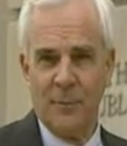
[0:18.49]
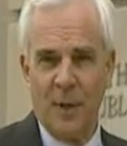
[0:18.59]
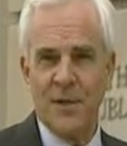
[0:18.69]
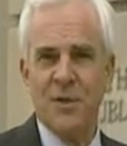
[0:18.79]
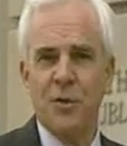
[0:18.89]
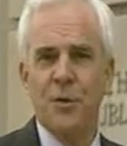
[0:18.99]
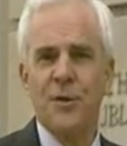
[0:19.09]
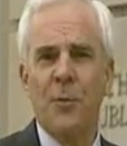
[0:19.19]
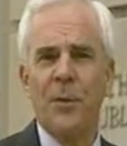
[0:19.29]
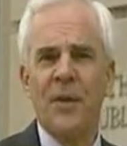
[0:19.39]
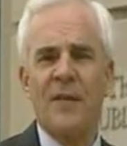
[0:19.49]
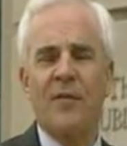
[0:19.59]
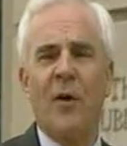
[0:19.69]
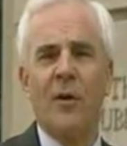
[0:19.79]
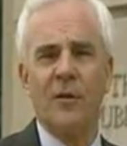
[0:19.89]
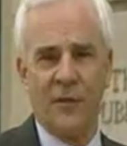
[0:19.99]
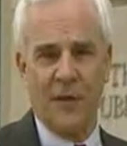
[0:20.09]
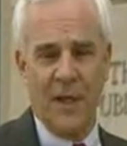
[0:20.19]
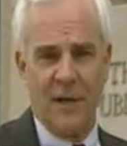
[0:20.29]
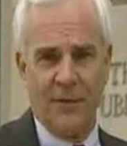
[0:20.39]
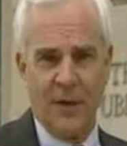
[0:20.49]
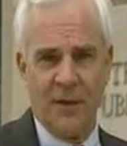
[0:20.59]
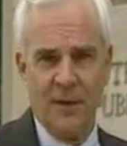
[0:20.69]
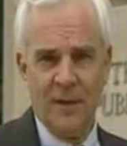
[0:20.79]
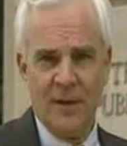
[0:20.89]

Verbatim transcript: But as schools opened that fall in Philadelphia,